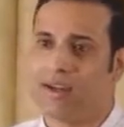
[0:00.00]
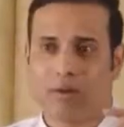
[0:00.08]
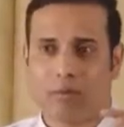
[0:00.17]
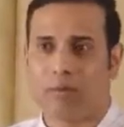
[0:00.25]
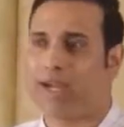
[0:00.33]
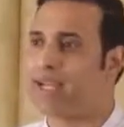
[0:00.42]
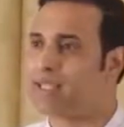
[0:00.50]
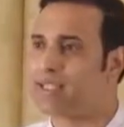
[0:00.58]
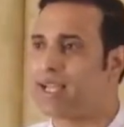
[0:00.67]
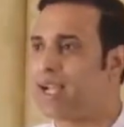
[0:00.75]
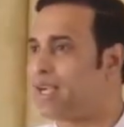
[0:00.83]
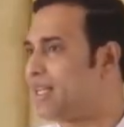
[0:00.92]
by his
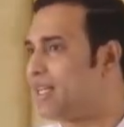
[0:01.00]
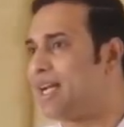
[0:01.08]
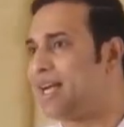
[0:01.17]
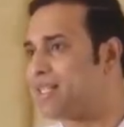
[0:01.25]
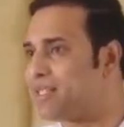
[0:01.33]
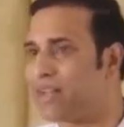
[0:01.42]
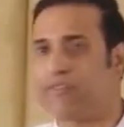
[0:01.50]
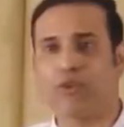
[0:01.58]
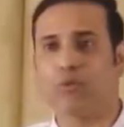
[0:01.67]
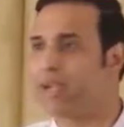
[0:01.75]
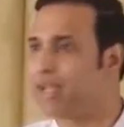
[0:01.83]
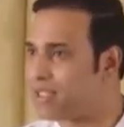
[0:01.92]
side. He had his
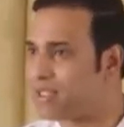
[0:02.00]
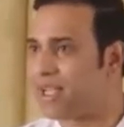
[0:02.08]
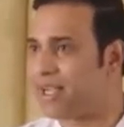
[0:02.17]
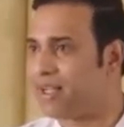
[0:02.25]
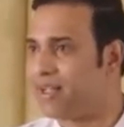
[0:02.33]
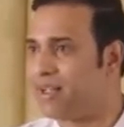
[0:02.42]
nephew by his side.